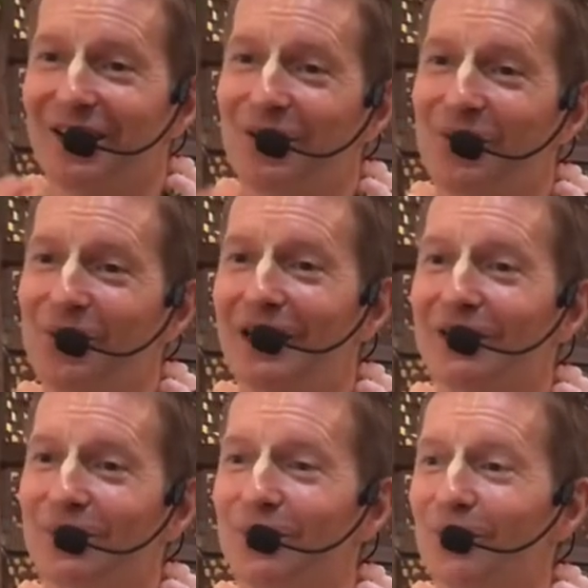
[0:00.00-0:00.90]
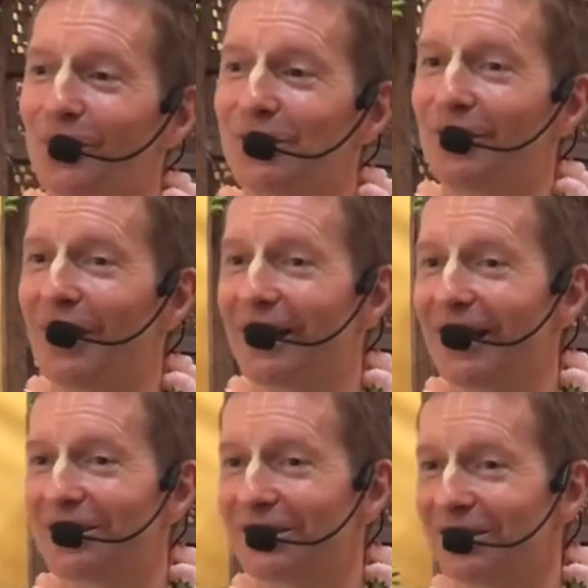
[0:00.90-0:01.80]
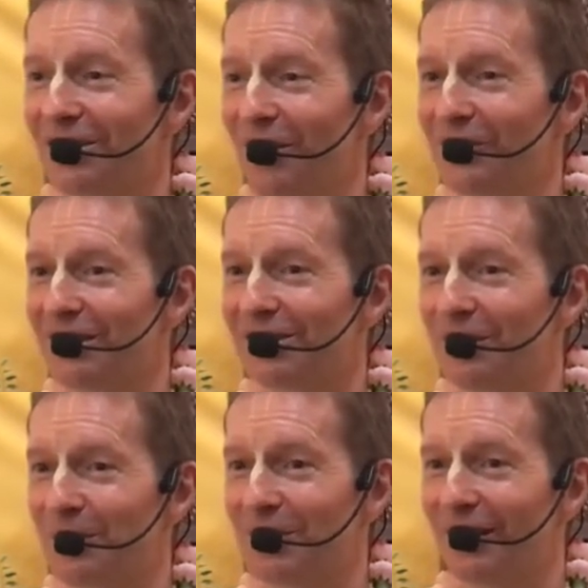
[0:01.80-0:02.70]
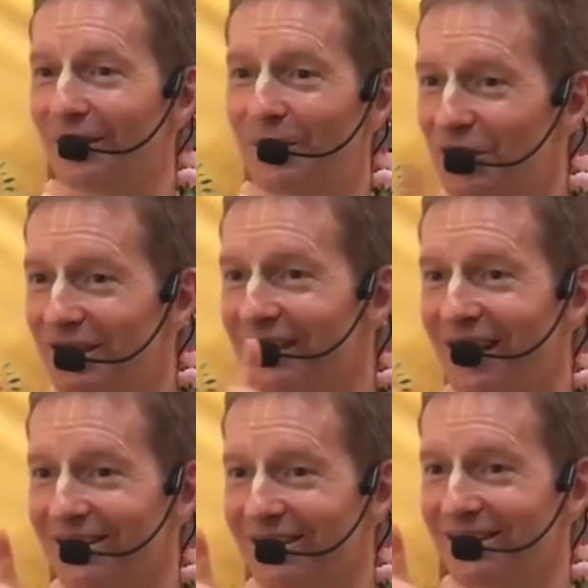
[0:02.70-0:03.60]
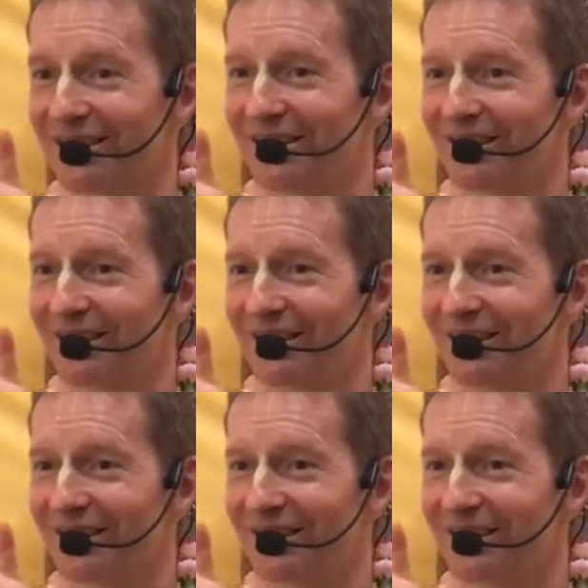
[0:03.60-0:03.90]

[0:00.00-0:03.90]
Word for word: according to the rules and regulations of the scripture. Krishna doesn't.